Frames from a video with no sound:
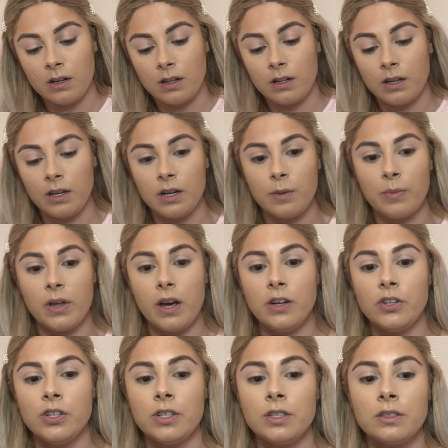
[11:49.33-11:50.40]
clean up the
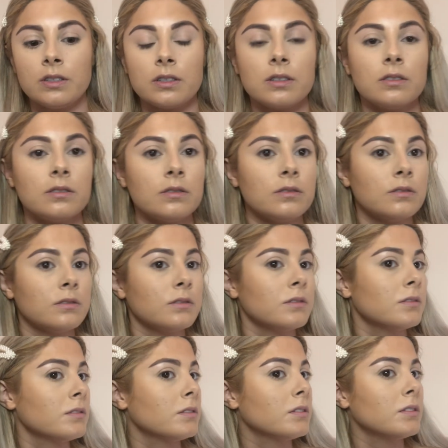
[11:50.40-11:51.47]
edges,
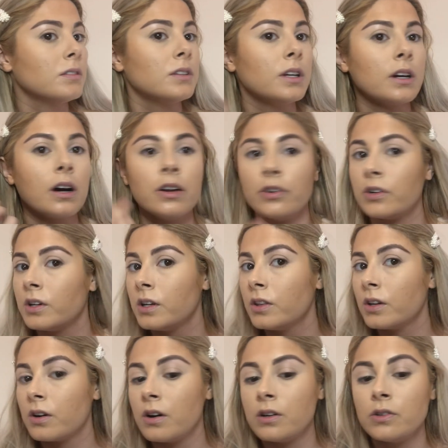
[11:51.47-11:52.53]
like underneath
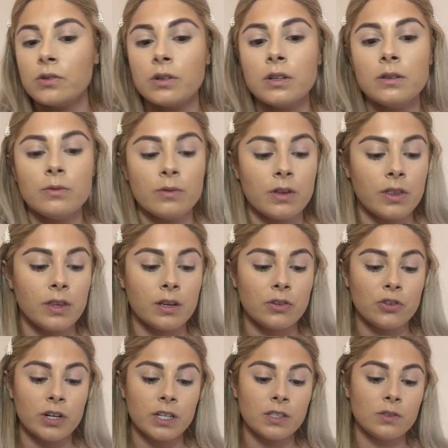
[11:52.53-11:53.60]
the contour with the
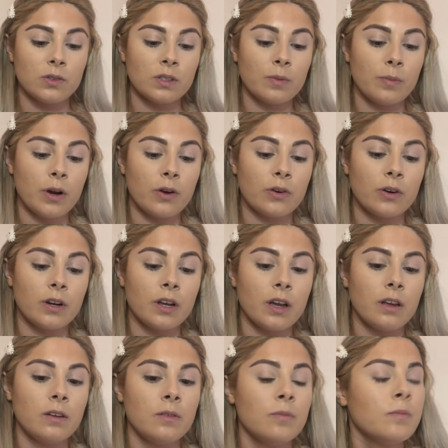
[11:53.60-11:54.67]
translucent powder
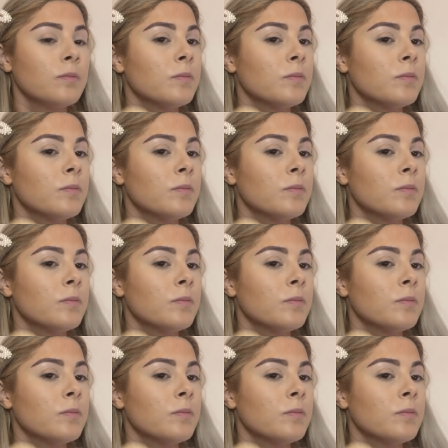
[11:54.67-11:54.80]
again.